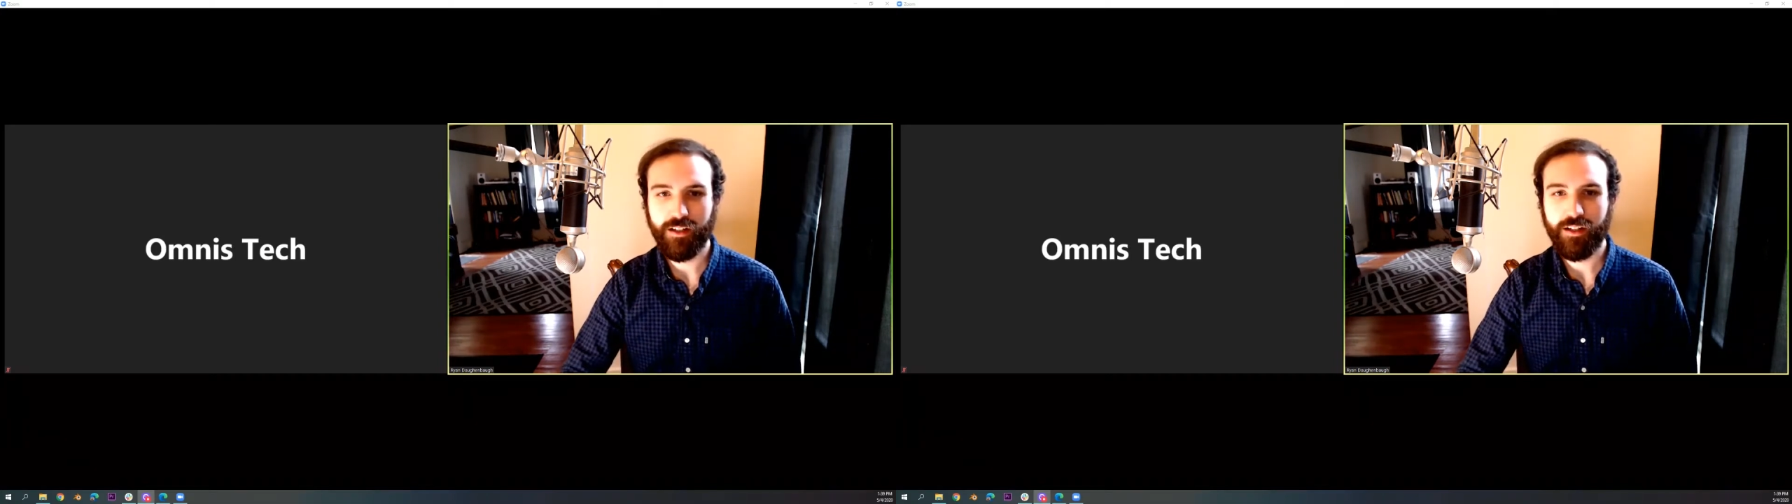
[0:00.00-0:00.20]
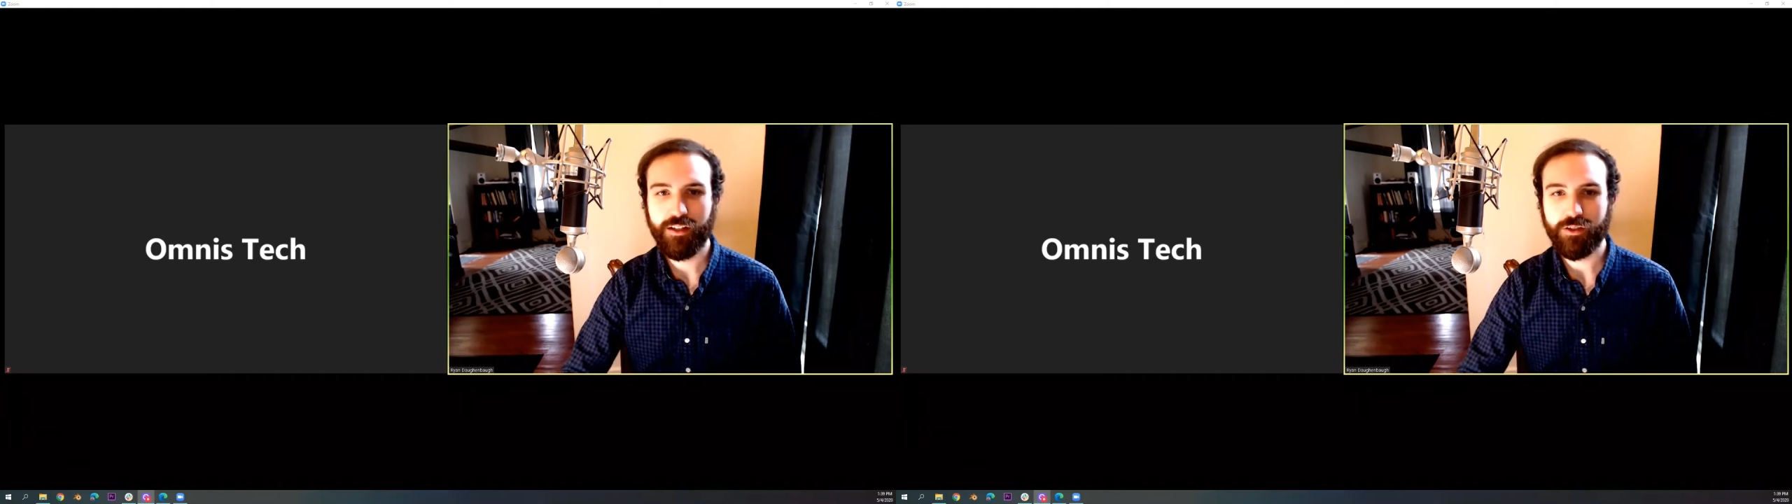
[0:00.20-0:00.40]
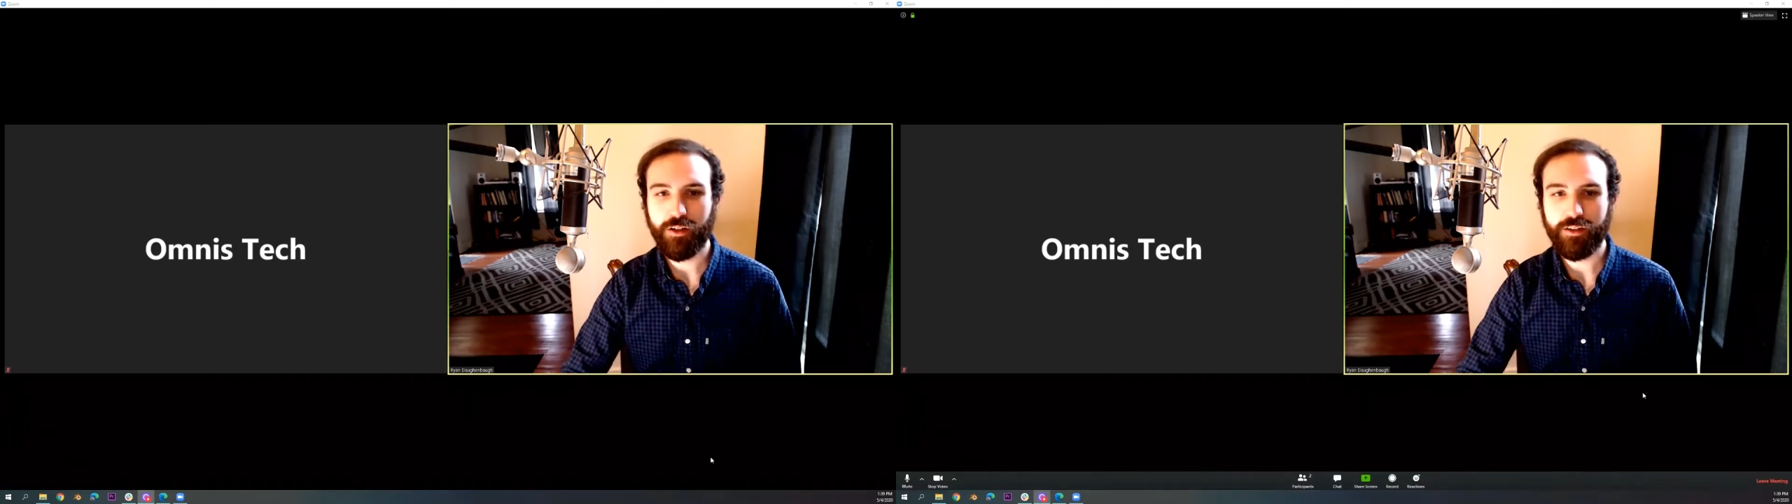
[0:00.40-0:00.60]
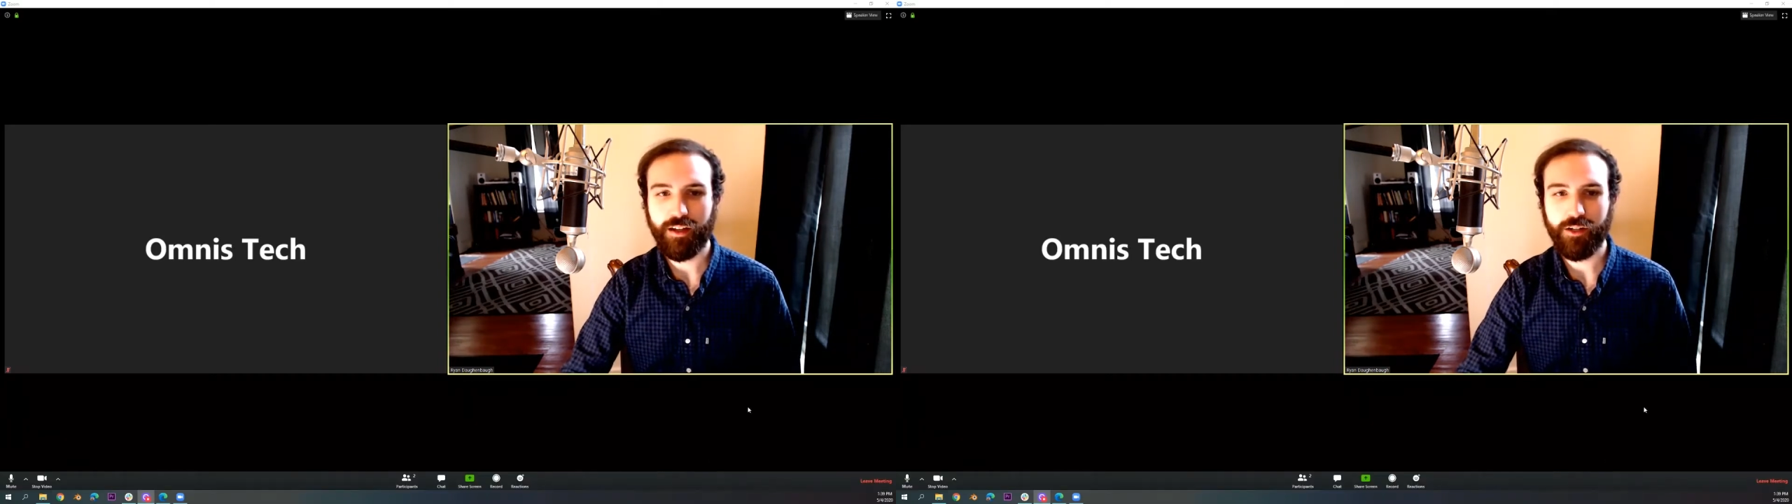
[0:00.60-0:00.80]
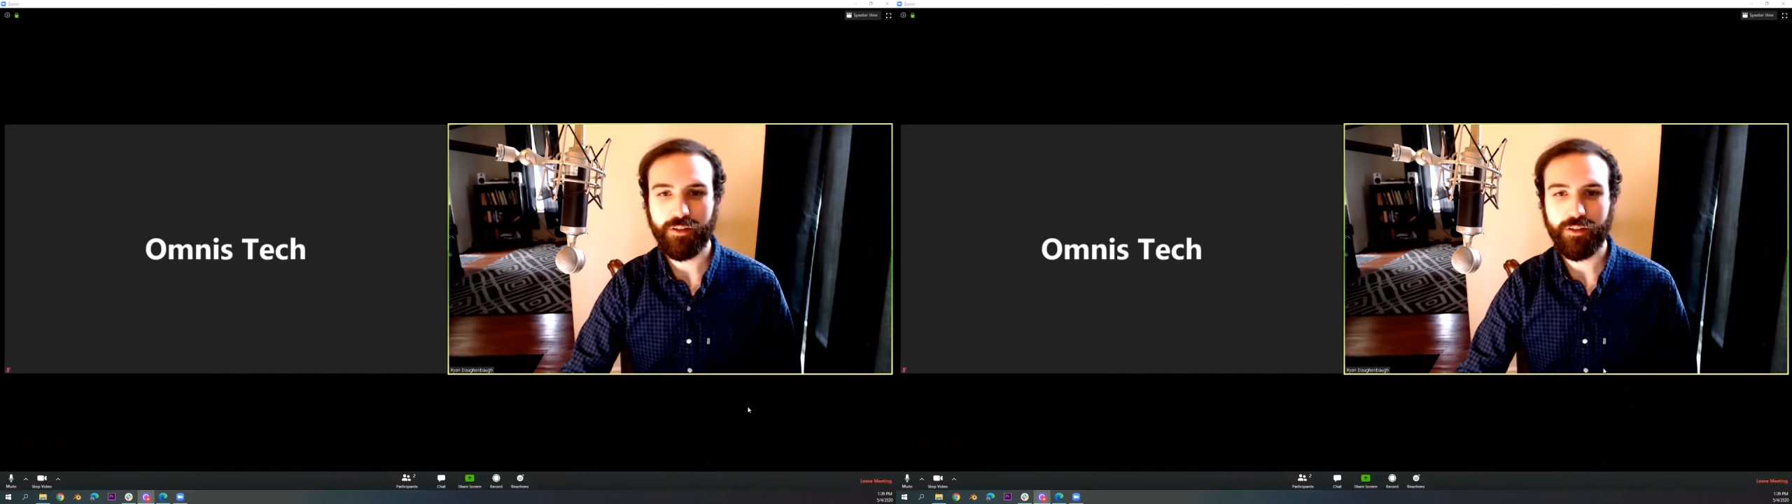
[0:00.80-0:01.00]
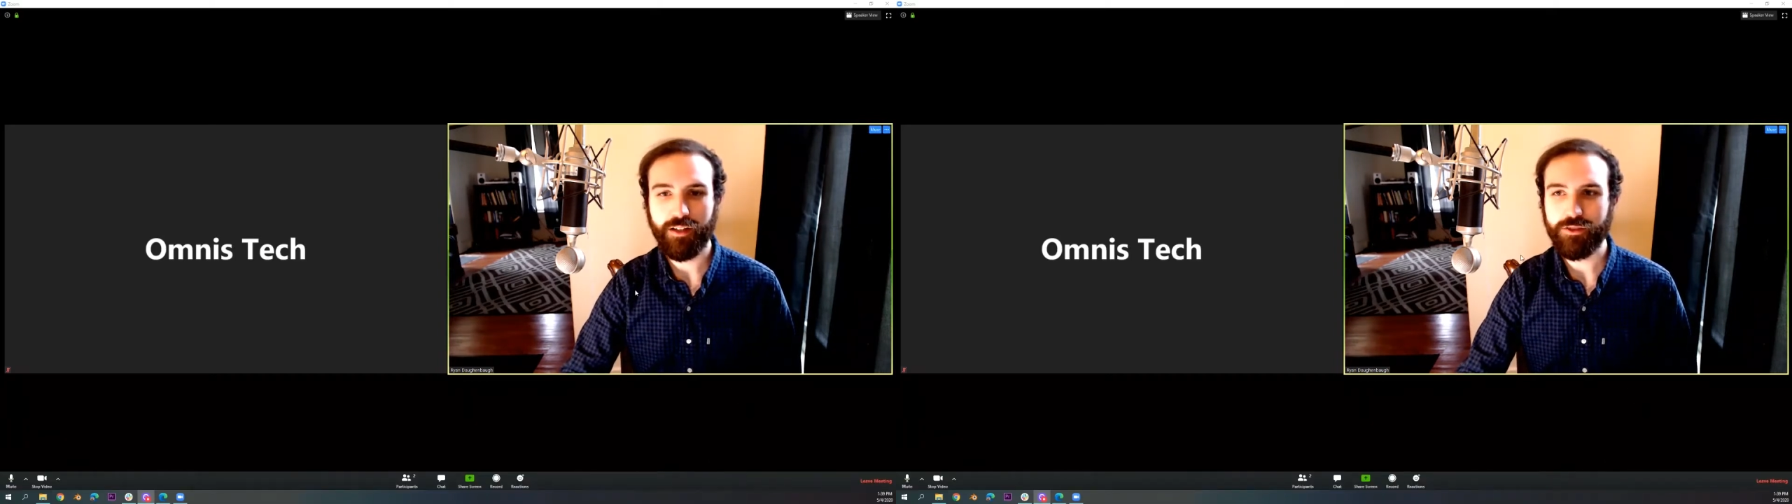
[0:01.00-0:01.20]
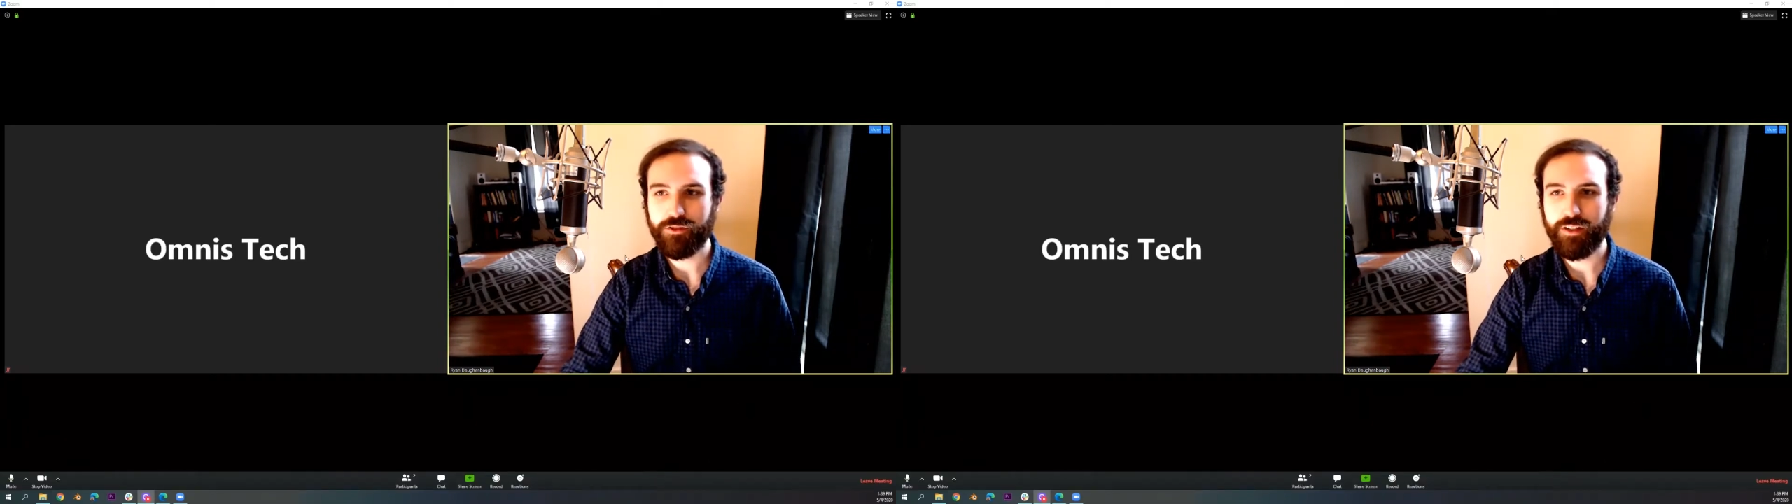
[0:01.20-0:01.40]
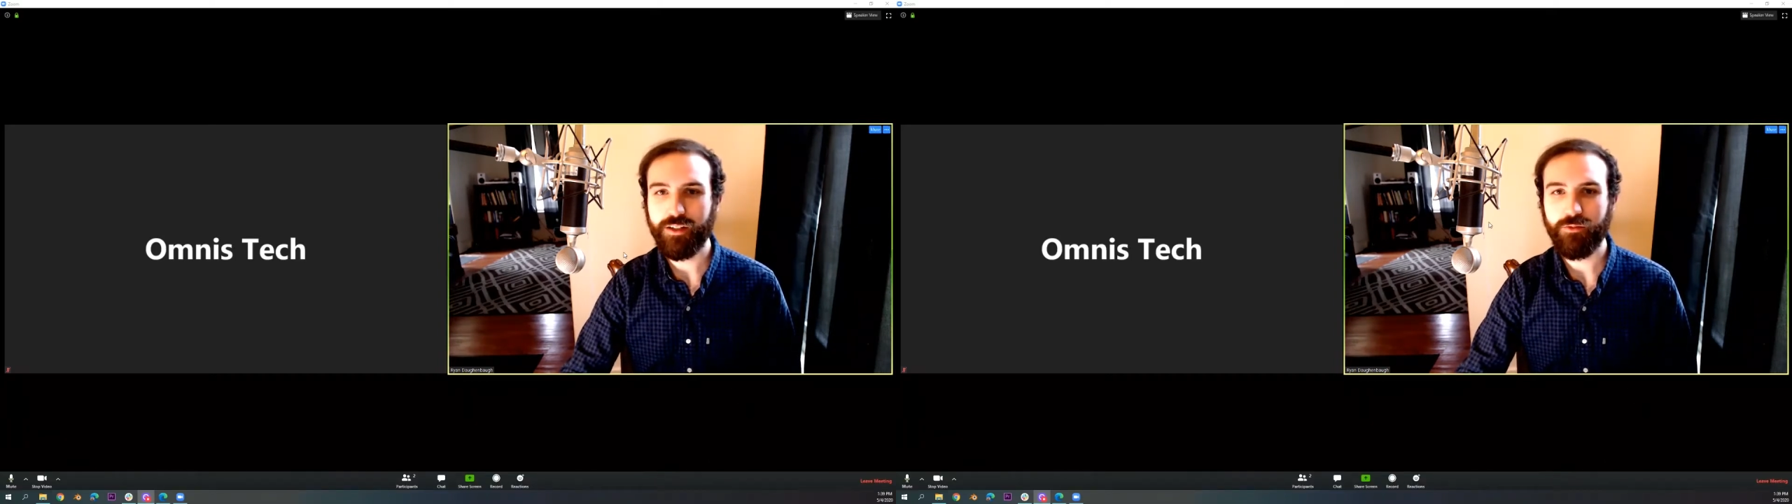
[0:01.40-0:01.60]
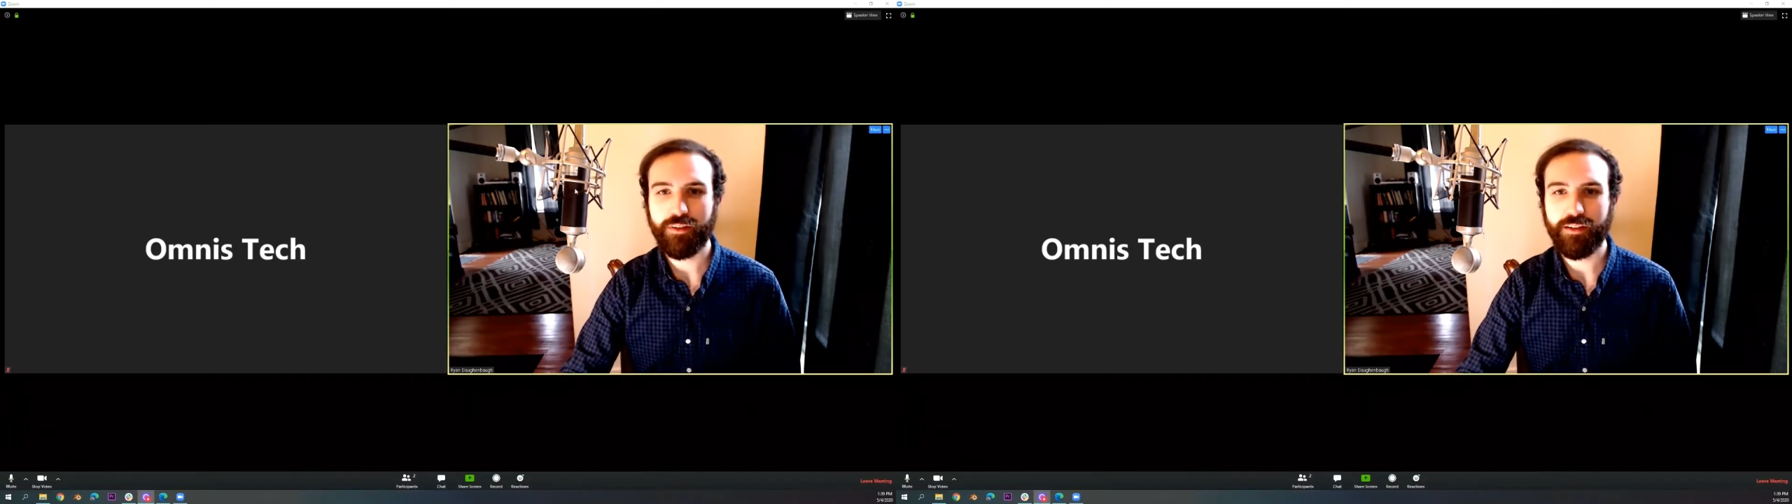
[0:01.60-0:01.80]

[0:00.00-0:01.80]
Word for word: So I thought I would illustrate what the